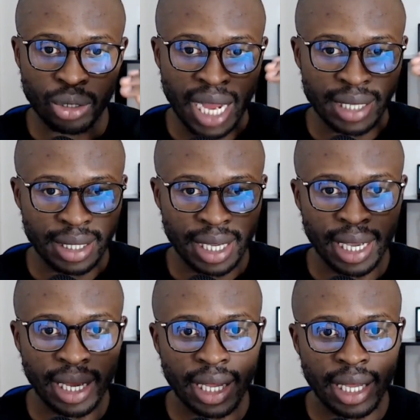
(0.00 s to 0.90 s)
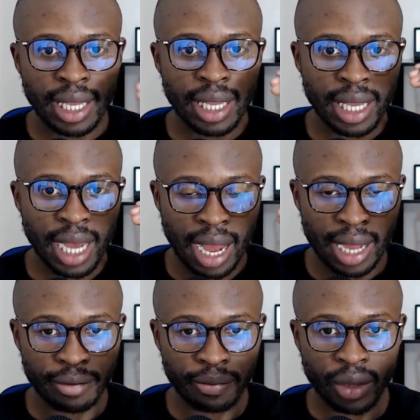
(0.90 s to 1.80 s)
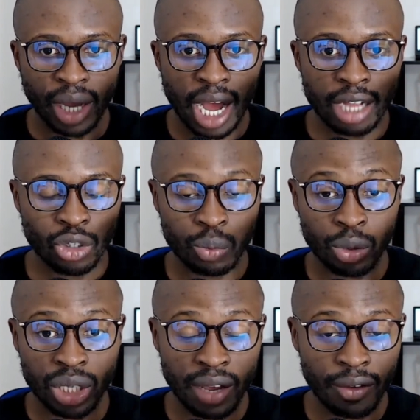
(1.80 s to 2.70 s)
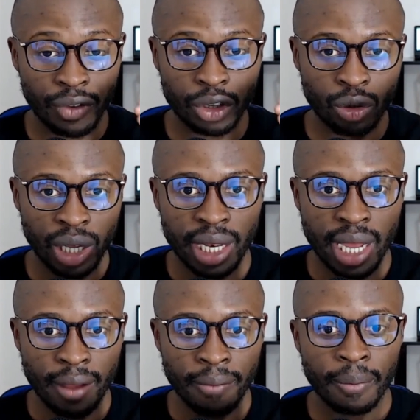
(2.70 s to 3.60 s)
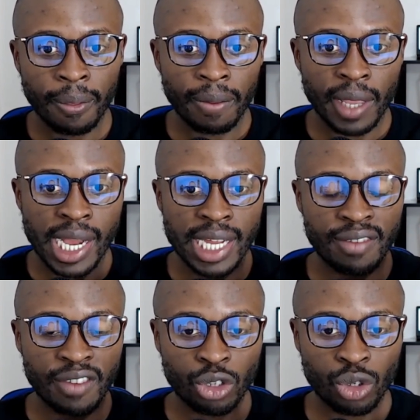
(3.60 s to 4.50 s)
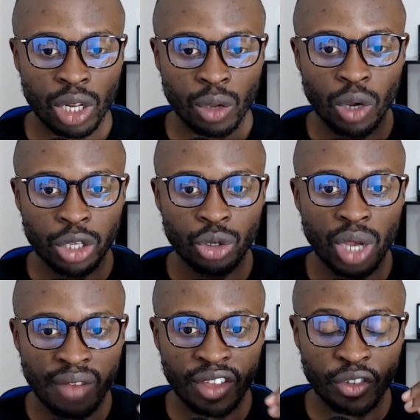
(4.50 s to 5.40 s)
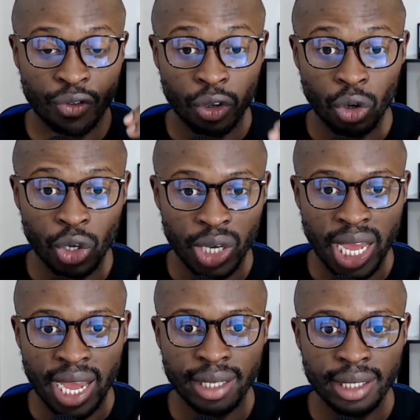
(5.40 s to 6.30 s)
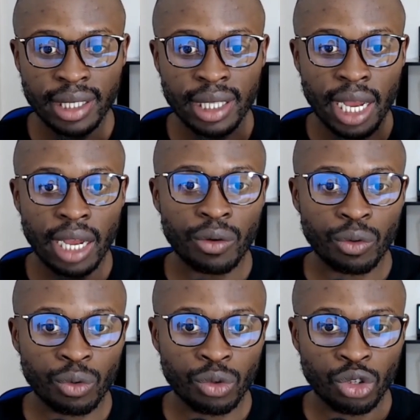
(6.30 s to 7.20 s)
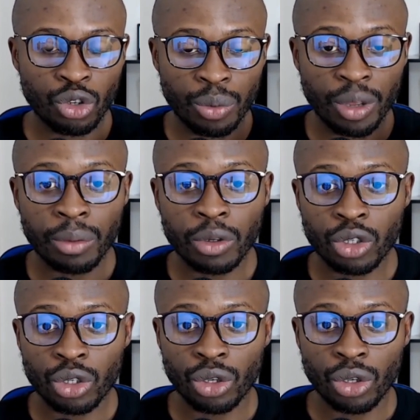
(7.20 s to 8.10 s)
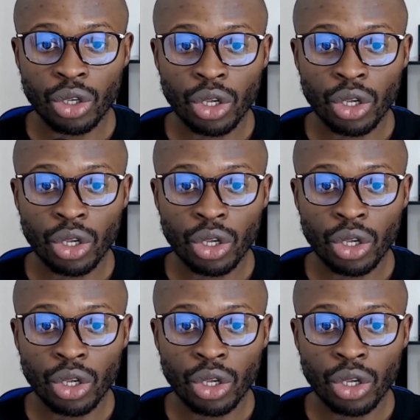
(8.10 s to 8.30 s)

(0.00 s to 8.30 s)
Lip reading: your idea and how to put everything together. And eventually, once you have everything organized, now you'll be able to,